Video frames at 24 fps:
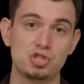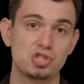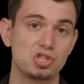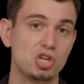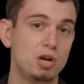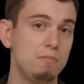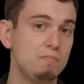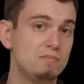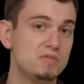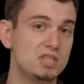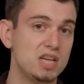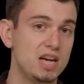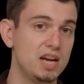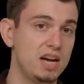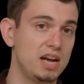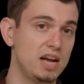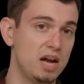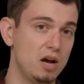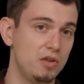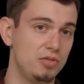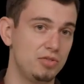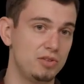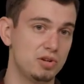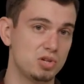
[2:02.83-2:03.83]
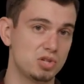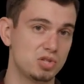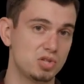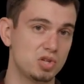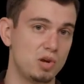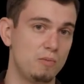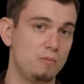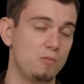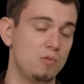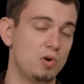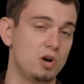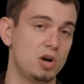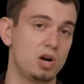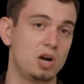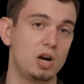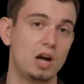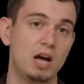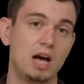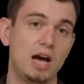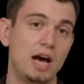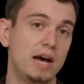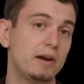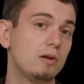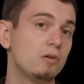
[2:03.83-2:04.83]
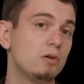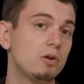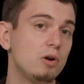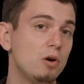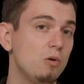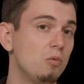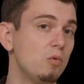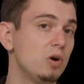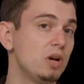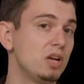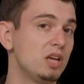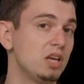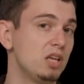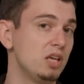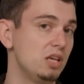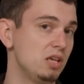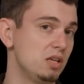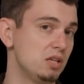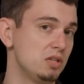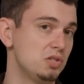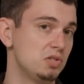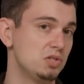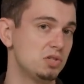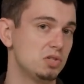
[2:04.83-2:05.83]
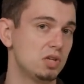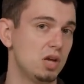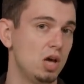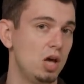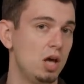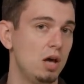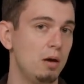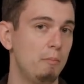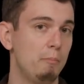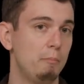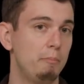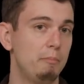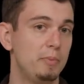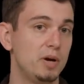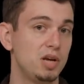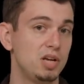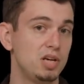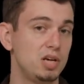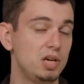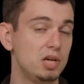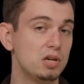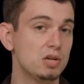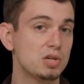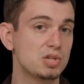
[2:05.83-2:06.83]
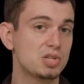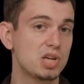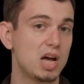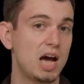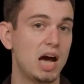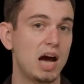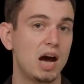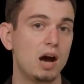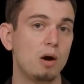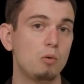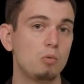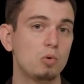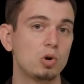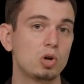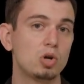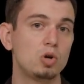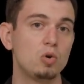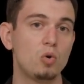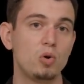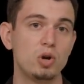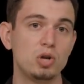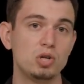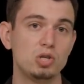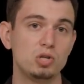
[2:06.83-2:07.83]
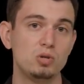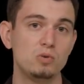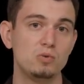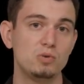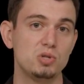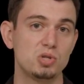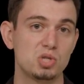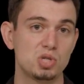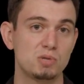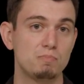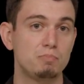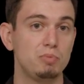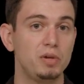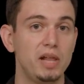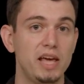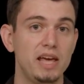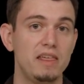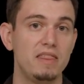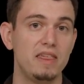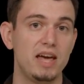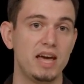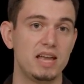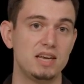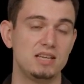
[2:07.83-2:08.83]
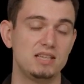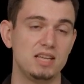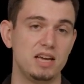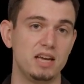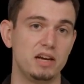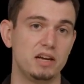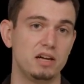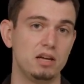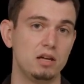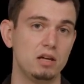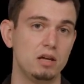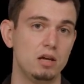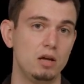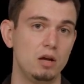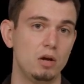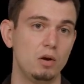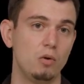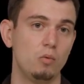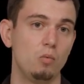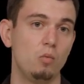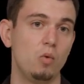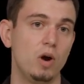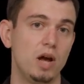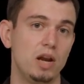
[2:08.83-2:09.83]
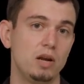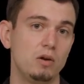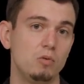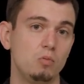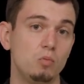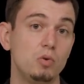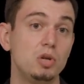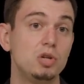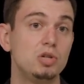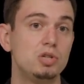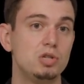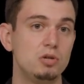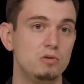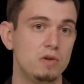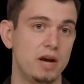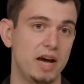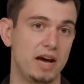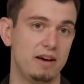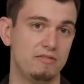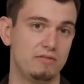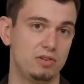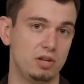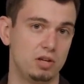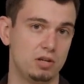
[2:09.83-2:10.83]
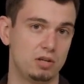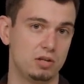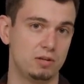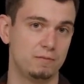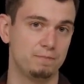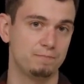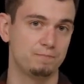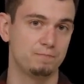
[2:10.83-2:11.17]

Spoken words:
some data out there somewhere. I don't know what it is, but here's how we're going to display that data when we do have it.